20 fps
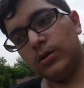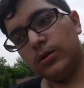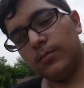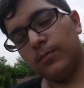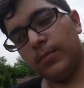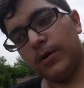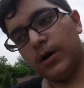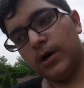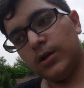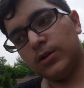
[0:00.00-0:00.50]
in
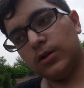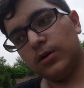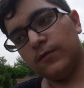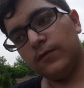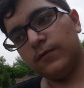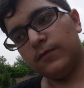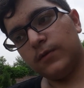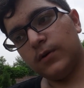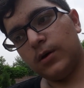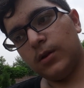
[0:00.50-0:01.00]
the path
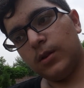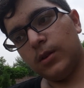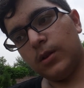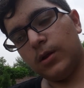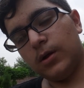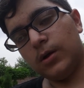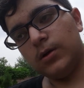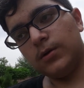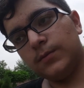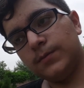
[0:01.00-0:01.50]
of
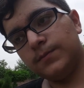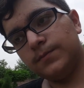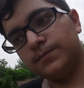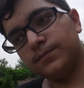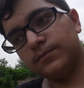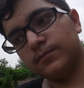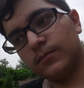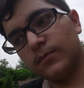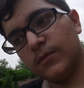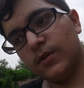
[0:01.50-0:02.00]
Allah,
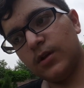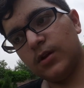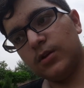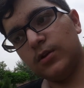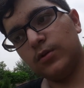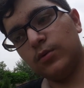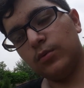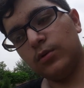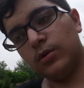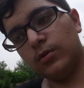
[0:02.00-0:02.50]

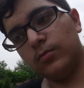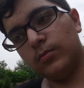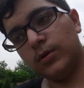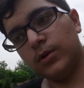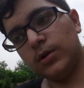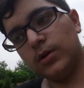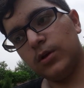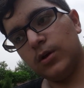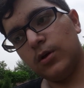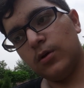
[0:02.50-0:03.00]
and you will
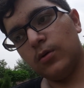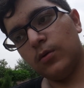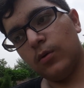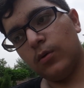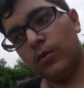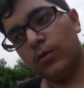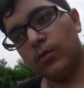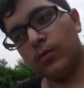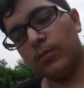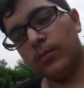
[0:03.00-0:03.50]
be
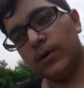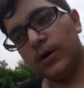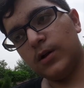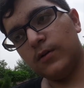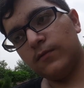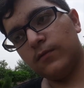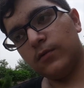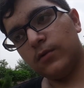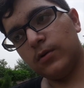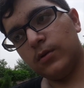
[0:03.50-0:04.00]

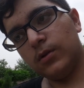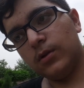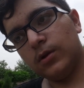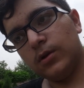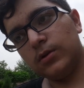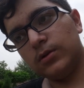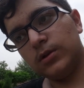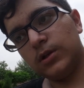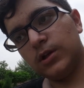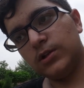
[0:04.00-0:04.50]
kurban for
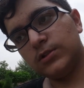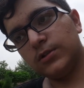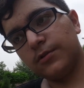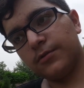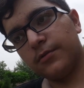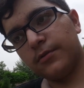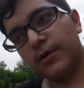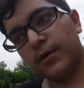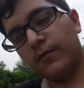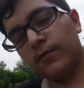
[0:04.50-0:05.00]
Allah. That's
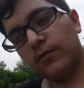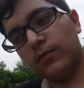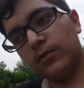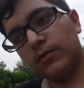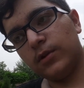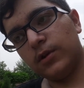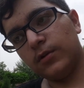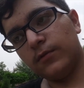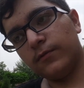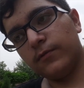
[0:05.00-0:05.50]
a
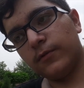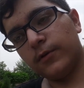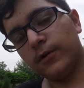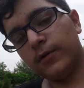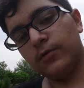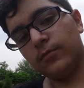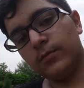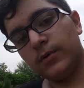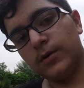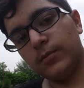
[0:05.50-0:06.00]
grateful thing for
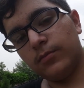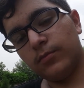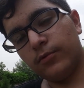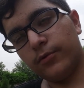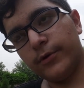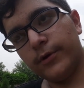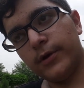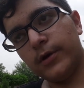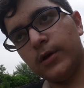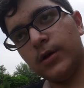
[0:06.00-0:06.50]
you, my
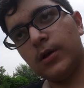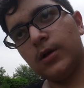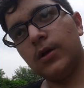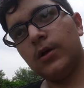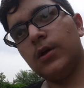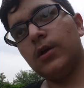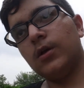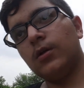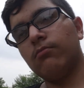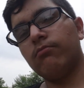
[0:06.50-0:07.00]
boy,
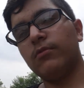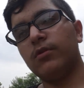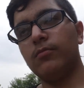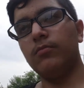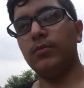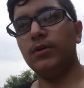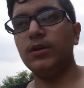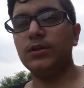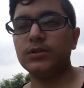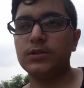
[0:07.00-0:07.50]

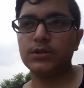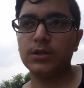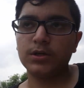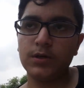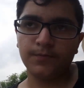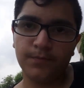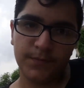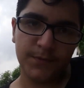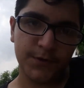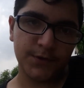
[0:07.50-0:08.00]
my beast.
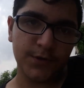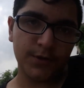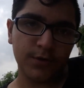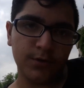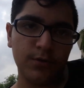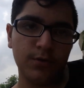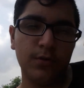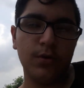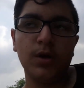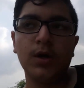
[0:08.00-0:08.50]

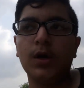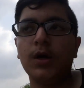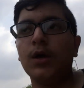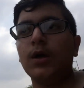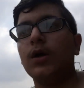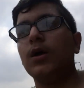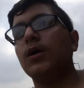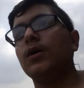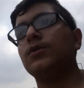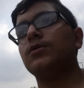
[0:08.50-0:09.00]
So
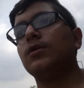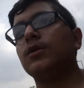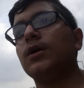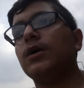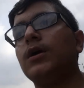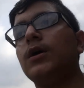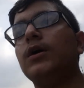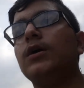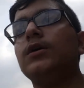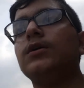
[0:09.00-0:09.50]

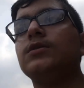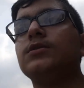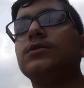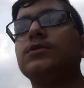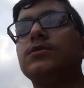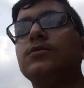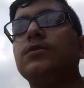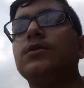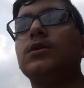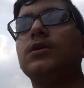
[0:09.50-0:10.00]

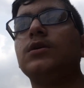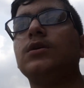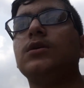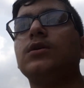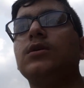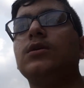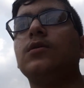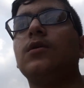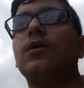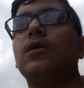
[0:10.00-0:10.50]
guys,
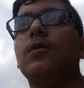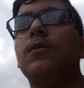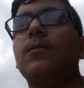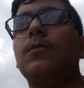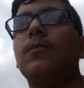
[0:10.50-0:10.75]
today